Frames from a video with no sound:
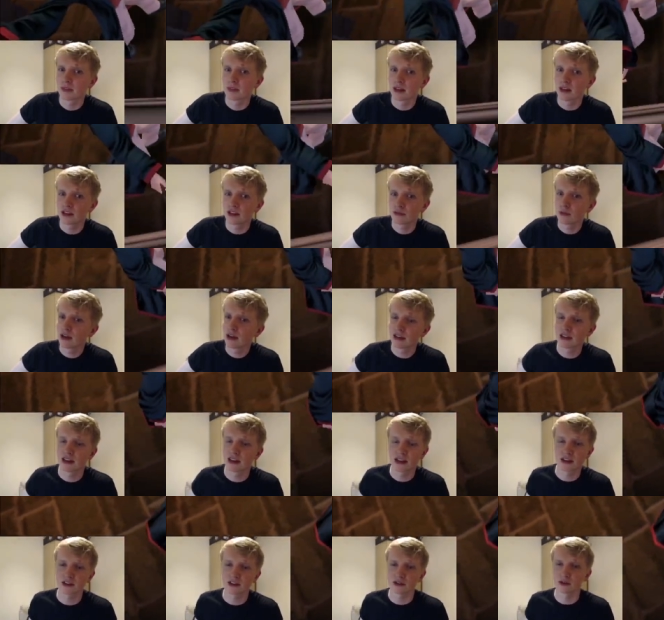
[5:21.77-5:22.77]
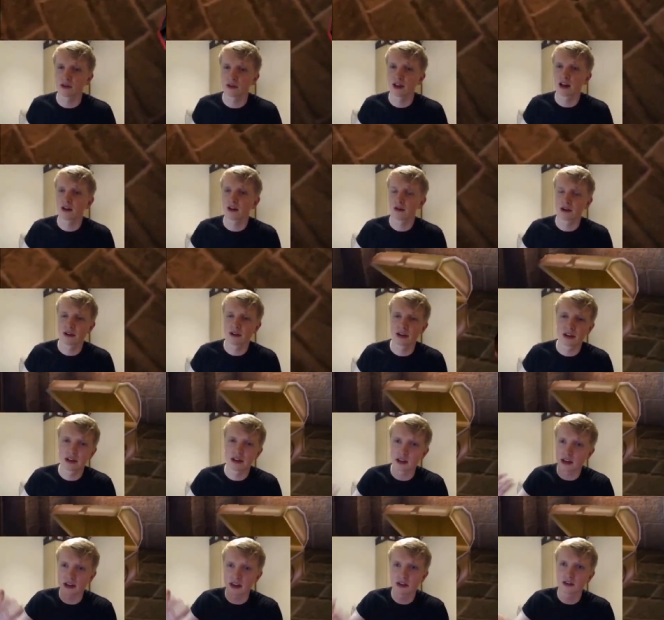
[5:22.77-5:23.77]
It's weird that he does all that, where he,
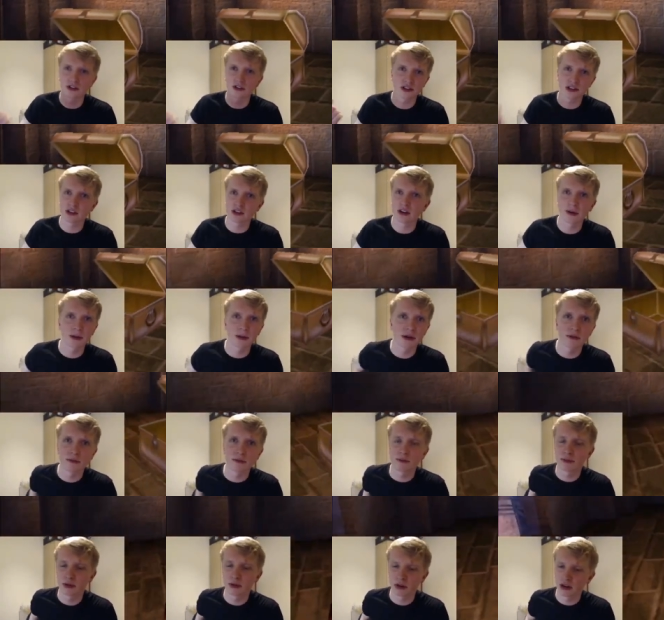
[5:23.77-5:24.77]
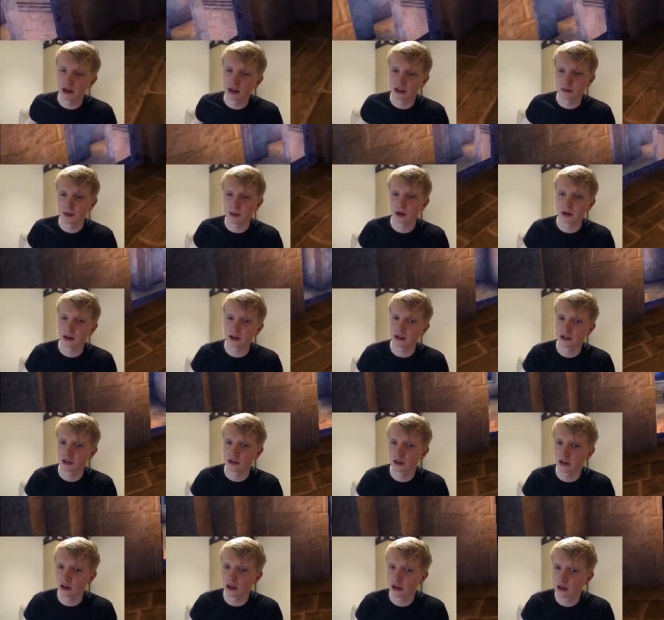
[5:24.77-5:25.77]
he could just grab it and put it in his pocket,
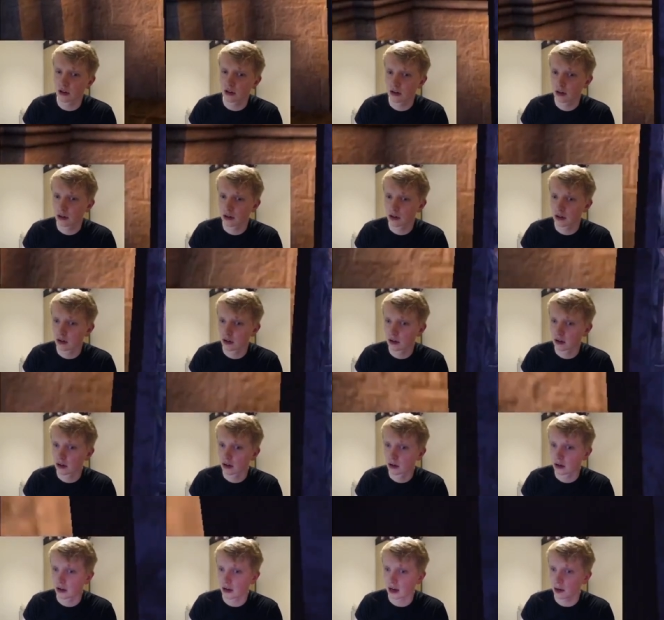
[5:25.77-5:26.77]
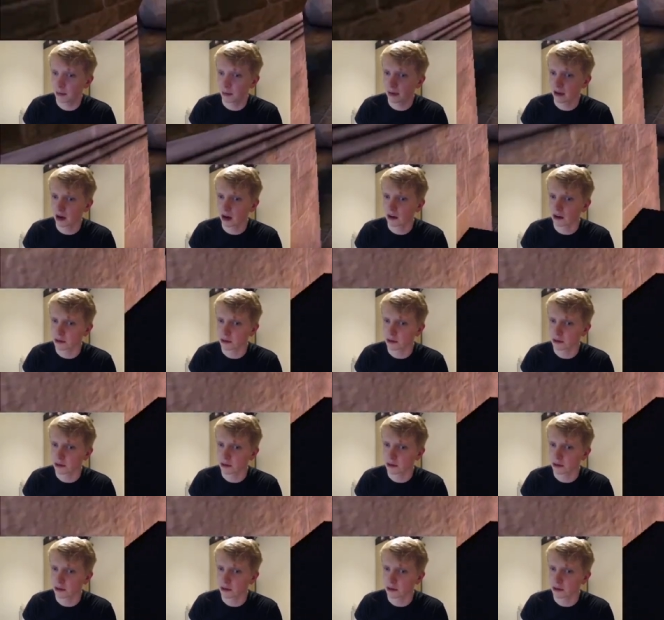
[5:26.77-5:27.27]
surely. How big are his